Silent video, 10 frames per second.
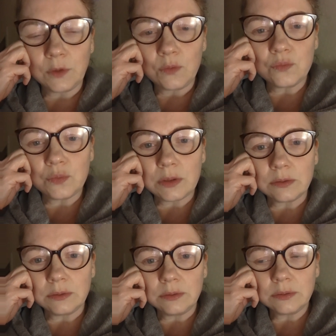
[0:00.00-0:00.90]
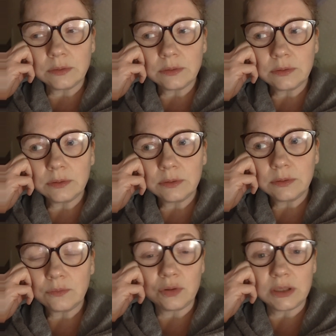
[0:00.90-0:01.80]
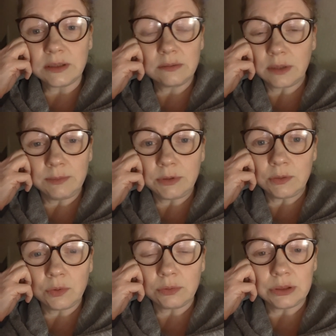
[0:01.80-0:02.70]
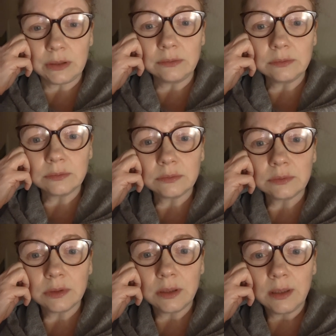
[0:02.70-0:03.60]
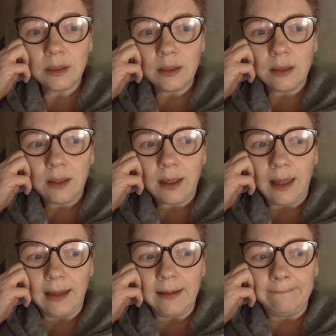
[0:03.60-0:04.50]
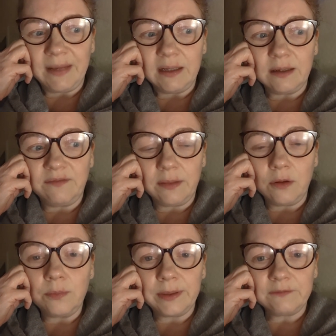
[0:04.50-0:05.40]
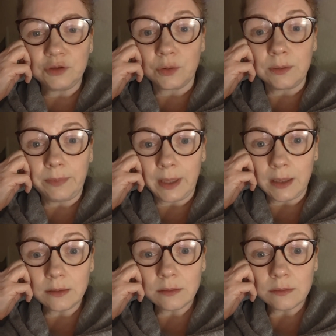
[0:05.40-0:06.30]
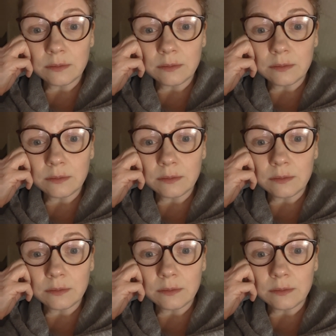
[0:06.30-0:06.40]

we'll just keep doing what we're doing. And if a little bit of joint pain